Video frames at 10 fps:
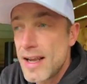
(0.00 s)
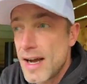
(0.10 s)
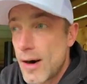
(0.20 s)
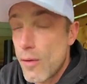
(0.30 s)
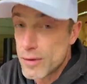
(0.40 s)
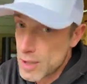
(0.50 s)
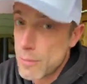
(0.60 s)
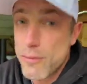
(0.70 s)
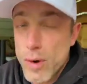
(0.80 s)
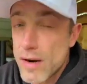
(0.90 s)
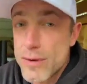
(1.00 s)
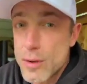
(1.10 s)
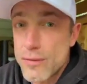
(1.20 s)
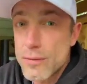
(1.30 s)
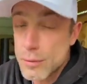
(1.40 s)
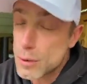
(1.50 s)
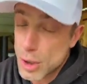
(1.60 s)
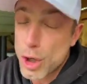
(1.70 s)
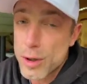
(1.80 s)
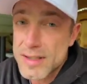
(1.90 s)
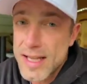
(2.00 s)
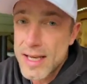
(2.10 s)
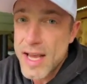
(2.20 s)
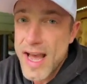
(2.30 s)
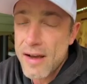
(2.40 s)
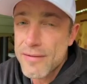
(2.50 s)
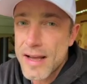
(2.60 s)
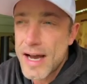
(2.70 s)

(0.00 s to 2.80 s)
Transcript: over top of whatever the current stain you have.